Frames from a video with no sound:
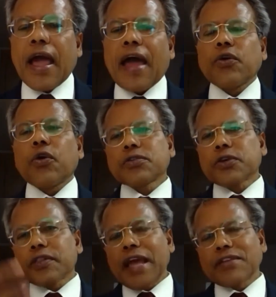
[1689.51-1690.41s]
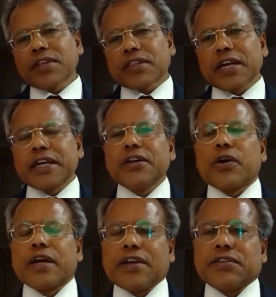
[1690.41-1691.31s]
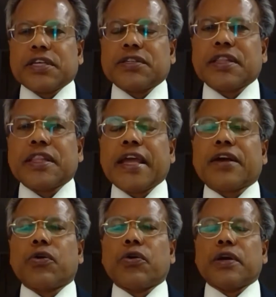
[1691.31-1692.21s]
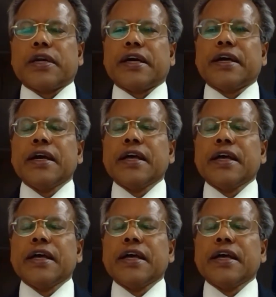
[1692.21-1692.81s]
And also there is a third organization they called, uh,